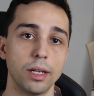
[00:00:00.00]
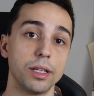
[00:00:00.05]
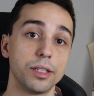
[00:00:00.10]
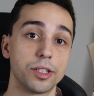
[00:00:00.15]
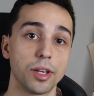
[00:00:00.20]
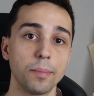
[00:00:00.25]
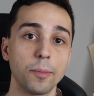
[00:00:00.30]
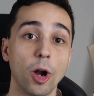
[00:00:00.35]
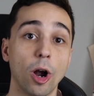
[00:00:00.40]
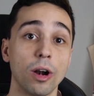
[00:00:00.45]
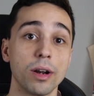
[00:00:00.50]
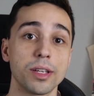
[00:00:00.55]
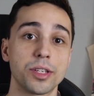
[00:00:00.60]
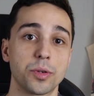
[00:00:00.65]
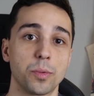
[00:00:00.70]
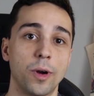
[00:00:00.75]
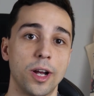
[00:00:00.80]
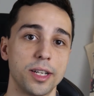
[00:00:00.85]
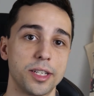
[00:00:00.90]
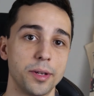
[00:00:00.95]
Some
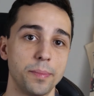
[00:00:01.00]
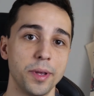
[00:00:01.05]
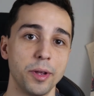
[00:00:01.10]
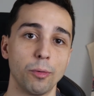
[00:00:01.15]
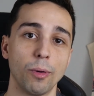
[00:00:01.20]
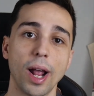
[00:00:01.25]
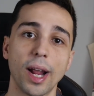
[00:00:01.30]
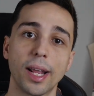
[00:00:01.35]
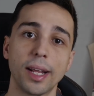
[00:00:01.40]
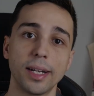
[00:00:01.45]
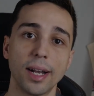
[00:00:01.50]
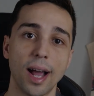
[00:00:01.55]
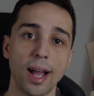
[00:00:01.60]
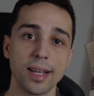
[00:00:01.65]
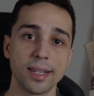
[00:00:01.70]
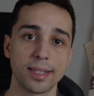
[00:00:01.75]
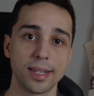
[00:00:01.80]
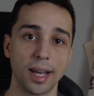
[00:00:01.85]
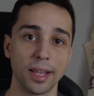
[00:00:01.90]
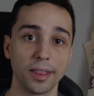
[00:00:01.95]
cardists want to be
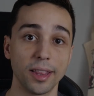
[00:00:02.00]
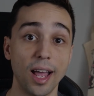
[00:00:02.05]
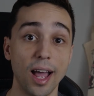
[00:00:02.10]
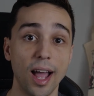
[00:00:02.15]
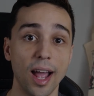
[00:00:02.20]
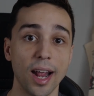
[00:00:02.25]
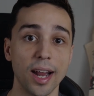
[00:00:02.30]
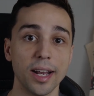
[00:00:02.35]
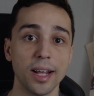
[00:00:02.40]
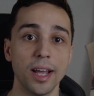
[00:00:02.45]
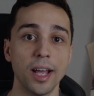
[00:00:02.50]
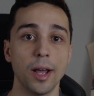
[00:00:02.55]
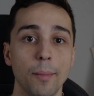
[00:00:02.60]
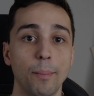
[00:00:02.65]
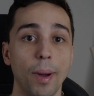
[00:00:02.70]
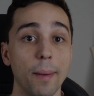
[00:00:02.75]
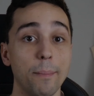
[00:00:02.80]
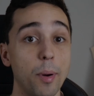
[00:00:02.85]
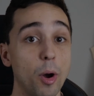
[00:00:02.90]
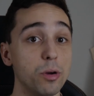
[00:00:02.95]
recognized online
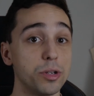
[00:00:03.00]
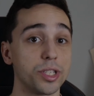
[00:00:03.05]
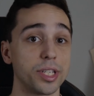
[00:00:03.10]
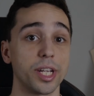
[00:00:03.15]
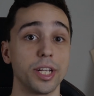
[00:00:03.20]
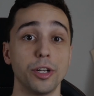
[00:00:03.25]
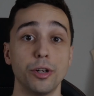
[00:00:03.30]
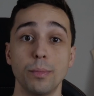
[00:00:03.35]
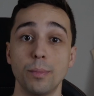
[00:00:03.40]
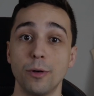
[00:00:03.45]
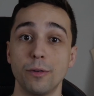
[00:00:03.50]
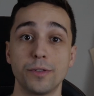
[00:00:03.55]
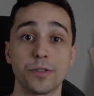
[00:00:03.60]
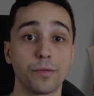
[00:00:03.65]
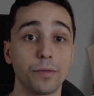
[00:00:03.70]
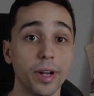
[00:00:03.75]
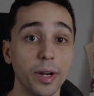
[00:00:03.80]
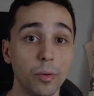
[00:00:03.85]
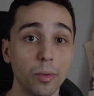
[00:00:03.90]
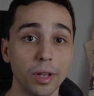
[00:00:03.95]
by posting new moves
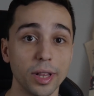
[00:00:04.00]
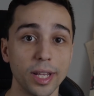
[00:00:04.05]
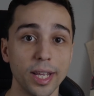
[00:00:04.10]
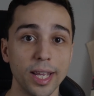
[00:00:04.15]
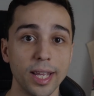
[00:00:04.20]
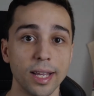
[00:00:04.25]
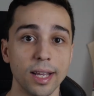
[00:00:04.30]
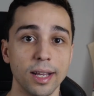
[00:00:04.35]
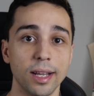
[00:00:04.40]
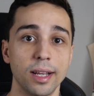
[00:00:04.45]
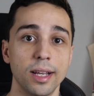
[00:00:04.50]
frequently.